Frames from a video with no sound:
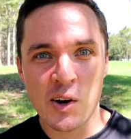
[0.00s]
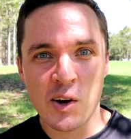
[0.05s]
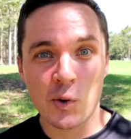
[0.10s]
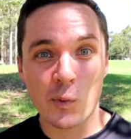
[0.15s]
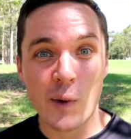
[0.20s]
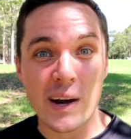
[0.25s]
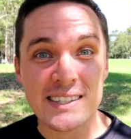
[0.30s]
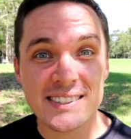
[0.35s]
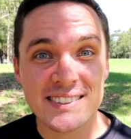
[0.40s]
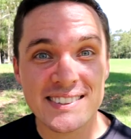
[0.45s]

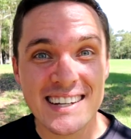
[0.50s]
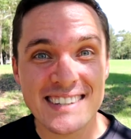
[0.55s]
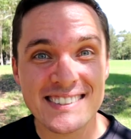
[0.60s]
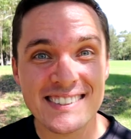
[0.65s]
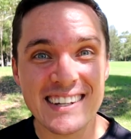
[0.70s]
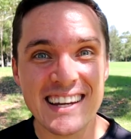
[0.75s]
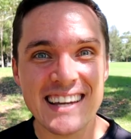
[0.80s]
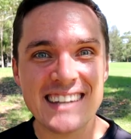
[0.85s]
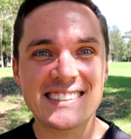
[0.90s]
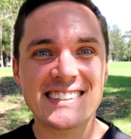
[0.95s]
Race
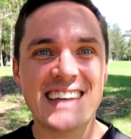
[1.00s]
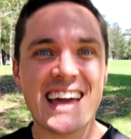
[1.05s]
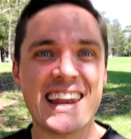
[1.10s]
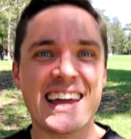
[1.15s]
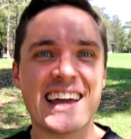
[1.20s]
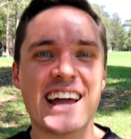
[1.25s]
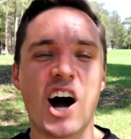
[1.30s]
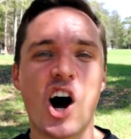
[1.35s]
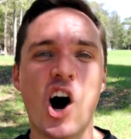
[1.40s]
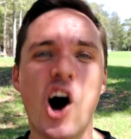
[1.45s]
season is
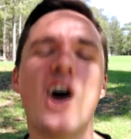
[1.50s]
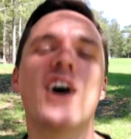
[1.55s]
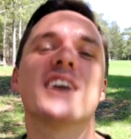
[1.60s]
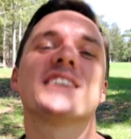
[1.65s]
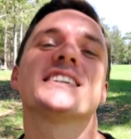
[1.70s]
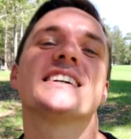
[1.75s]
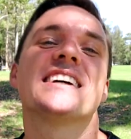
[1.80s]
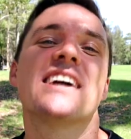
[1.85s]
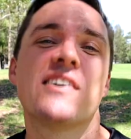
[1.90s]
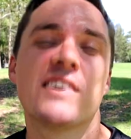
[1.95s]
getting hot
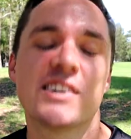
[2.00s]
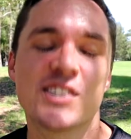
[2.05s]
here in